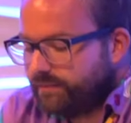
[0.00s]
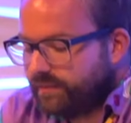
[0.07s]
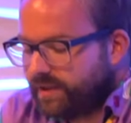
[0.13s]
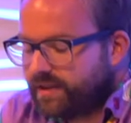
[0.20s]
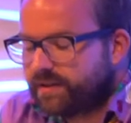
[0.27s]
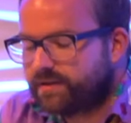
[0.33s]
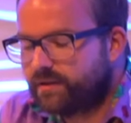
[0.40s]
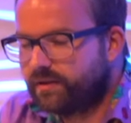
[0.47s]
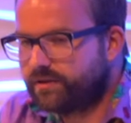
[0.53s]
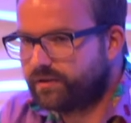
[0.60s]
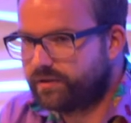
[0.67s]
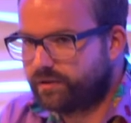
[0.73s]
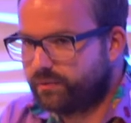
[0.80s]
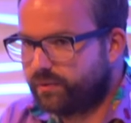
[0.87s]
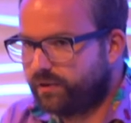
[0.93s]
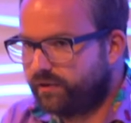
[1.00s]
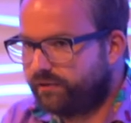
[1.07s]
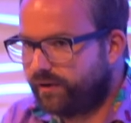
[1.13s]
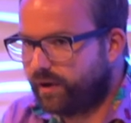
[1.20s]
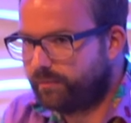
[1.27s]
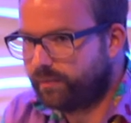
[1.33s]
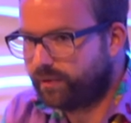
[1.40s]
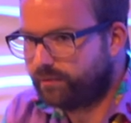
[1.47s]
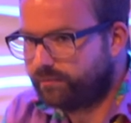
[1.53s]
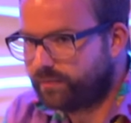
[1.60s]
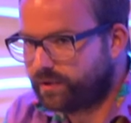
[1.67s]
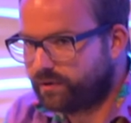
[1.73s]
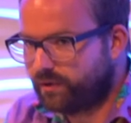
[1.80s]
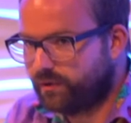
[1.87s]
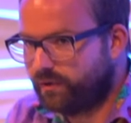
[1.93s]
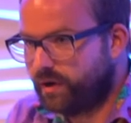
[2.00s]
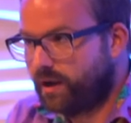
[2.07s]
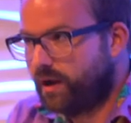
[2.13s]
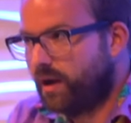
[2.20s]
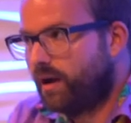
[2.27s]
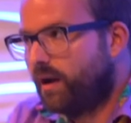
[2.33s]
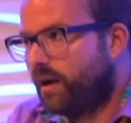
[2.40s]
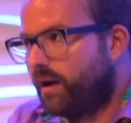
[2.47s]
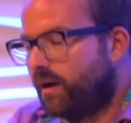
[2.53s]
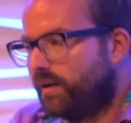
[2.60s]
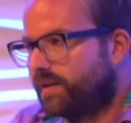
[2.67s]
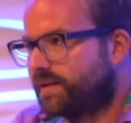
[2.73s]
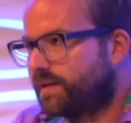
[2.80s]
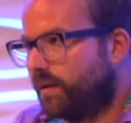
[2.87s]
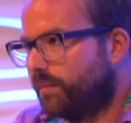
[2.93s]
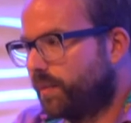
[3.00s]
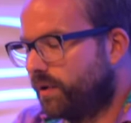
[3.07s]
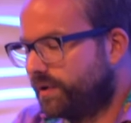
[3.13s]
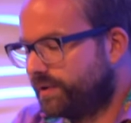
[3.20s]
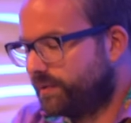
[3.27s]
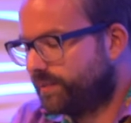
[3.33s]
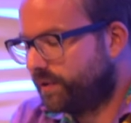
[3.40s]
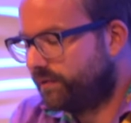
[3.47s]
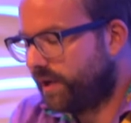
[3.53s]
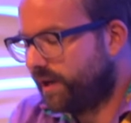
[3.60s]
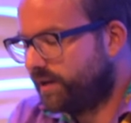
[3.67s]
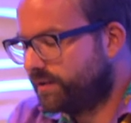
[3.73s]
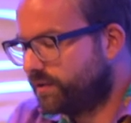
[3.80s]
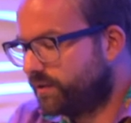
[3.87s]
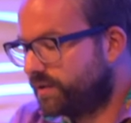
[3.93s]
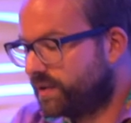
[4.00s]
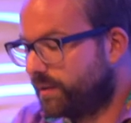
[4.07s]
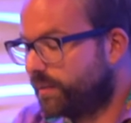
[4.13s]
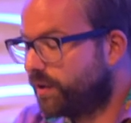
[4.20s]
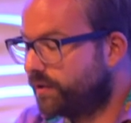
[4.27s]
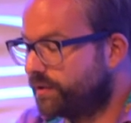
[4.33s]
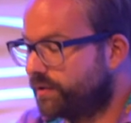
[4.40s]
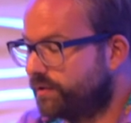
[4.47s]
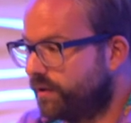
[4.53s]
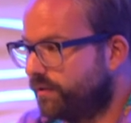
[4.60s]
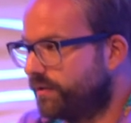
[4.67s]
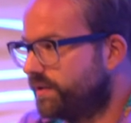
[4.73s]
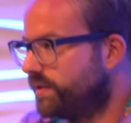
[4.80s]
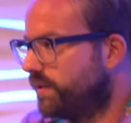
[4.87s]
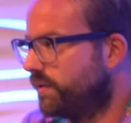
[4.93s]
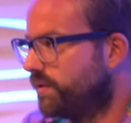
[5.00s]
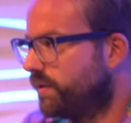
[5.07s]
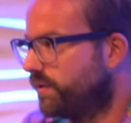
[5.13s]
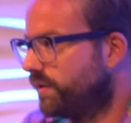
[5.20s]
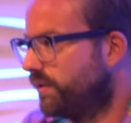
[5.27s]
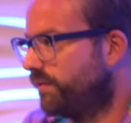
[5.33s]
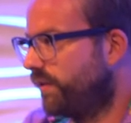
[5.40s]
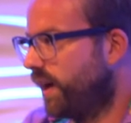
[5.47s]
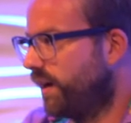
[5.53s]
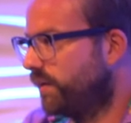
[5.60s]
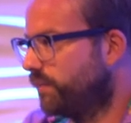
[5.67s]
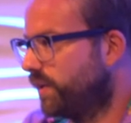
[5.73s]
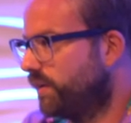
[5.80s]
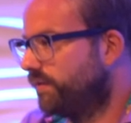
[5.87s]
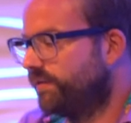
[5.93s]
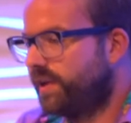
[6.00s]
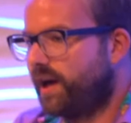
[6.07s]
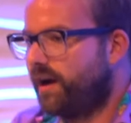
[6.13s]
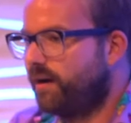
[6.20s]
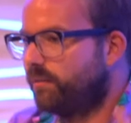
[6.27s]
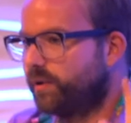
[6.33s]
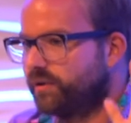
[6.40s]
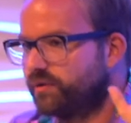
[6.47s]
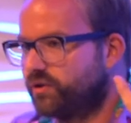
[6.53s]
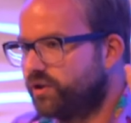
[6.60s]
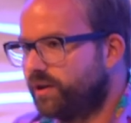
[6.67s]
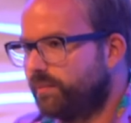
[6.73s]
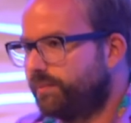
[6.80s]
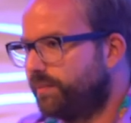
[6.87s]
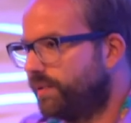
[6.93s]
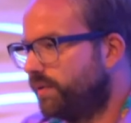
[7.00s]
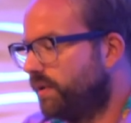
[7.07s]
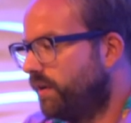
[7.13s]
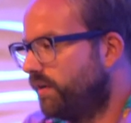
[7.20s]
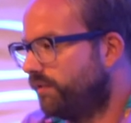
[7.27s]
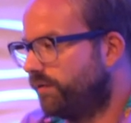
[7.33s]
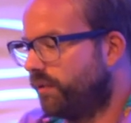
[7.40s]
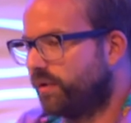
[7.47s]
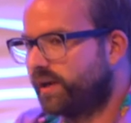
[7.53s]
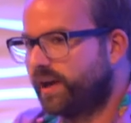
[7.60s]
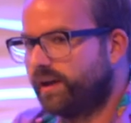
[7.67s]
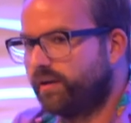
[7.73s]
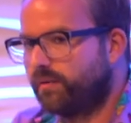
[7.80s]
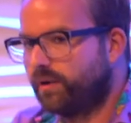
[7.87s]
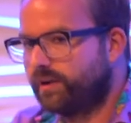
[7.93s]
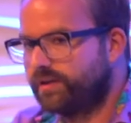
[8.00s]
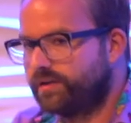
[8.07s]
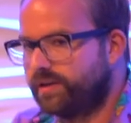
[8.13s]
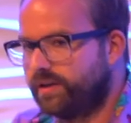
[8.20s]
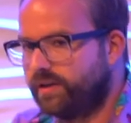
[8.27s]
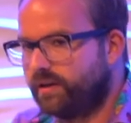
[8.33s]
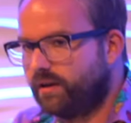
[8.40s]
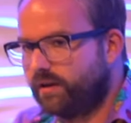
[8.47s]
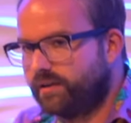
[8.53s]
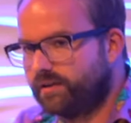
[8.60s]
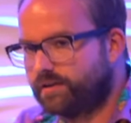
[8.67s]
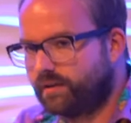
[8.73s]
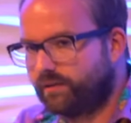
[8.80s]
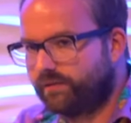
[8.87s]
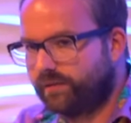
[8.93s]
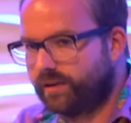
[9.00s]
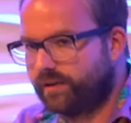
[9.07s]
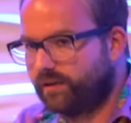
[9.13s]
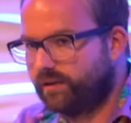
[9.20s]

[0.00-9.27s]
this is all just a rule of thumb. So some content providers or some content owners, they're totally fine with, yeah, we'll ship 4K quality and software,